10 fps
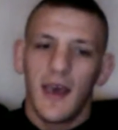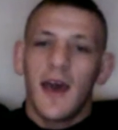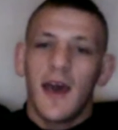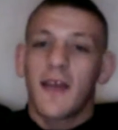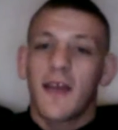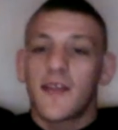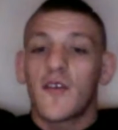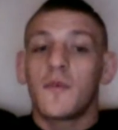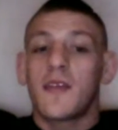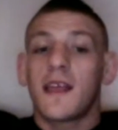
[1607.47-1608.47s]
That
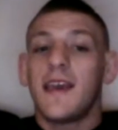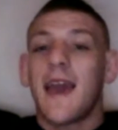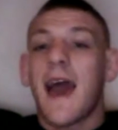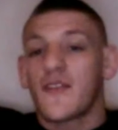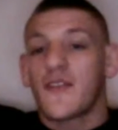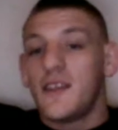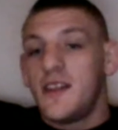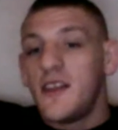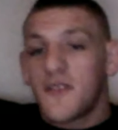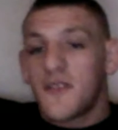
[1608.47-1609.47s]
tells me that he actually
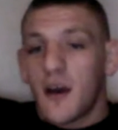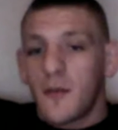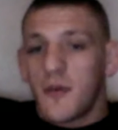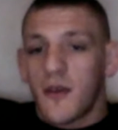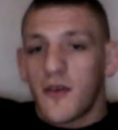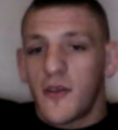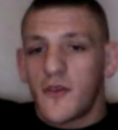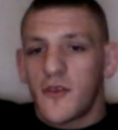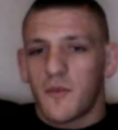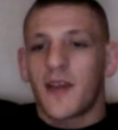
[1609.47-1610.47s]
needs to come here.
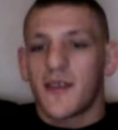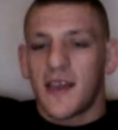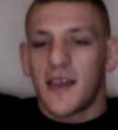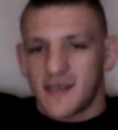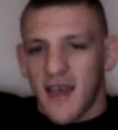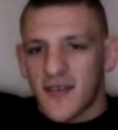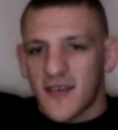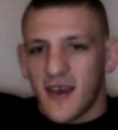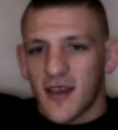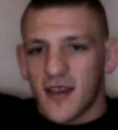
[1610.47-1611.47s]
Despite getting his ass
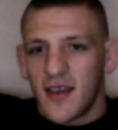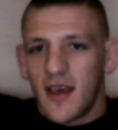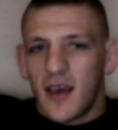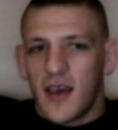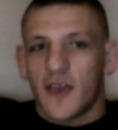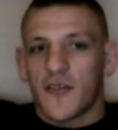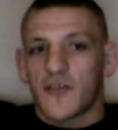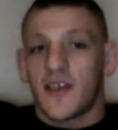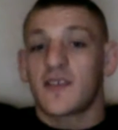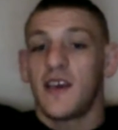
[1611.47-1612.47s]
kicked, he
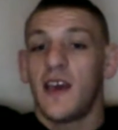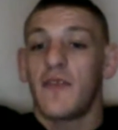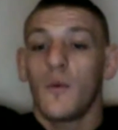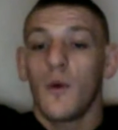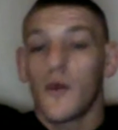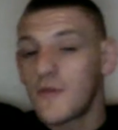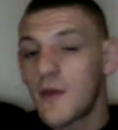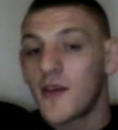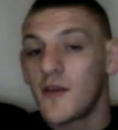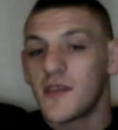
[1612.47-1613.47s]
understands if he wants to
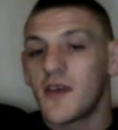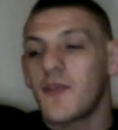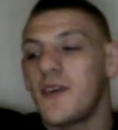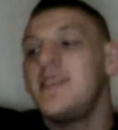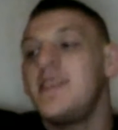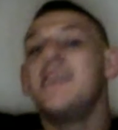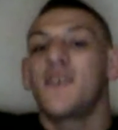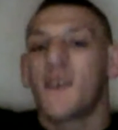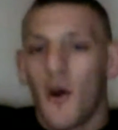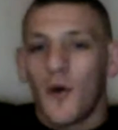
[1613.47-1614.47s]
better himself, he needs
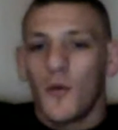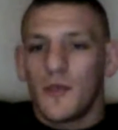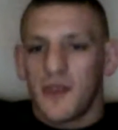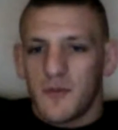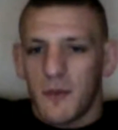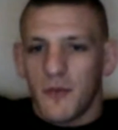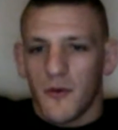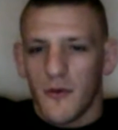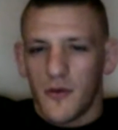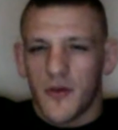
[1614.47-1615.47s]
to go with these
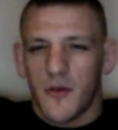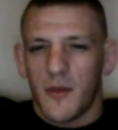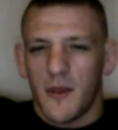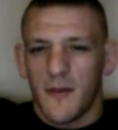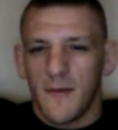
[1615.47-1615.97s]
people. You know what I mean?